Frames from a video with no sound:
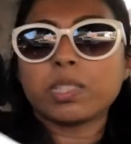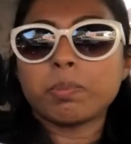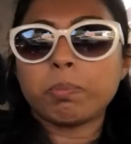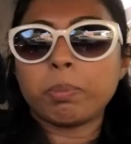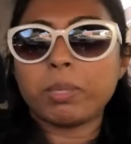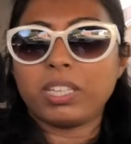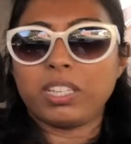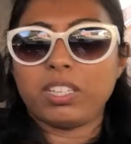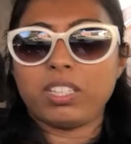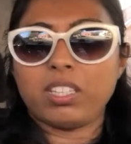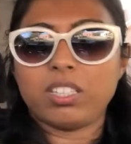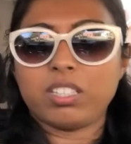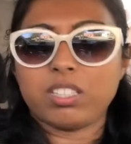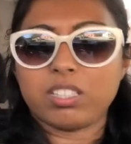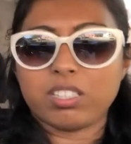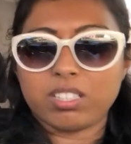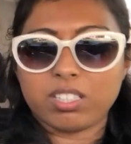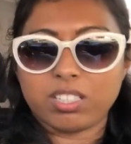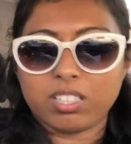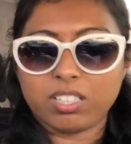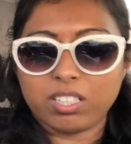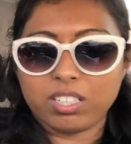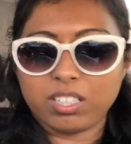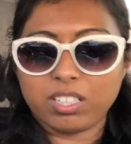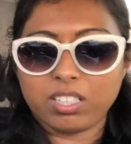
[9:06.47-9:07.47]
piece,
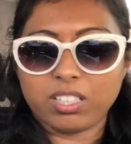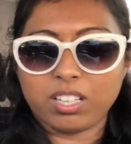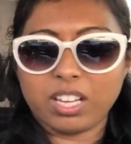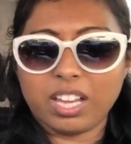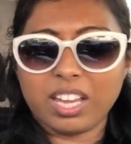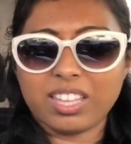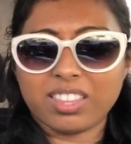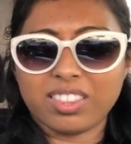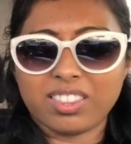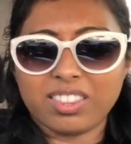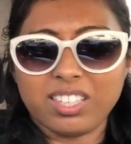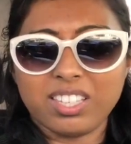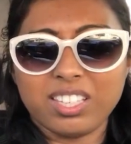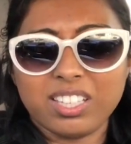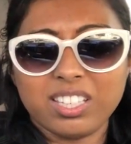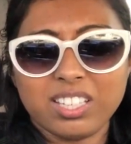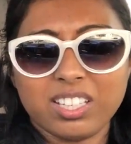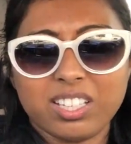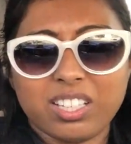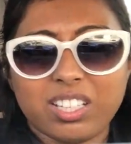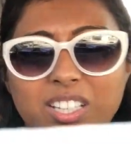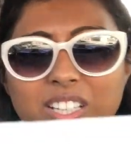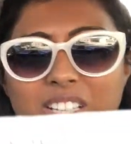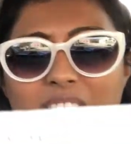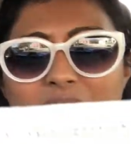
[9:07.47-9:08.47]
I
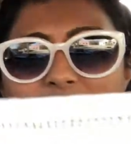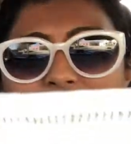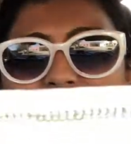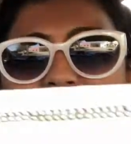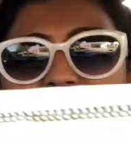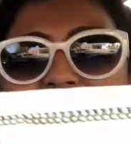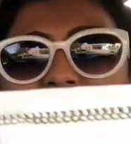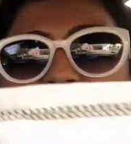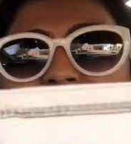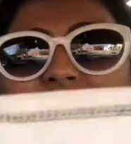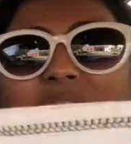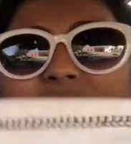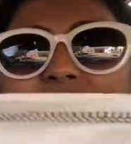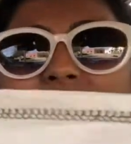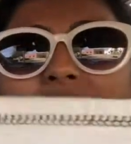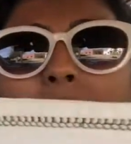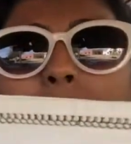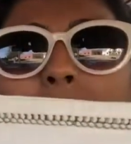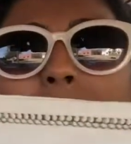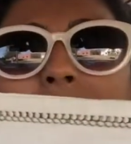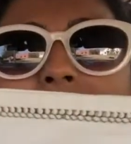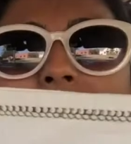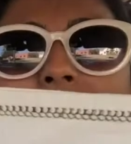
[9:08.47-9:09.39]
think it was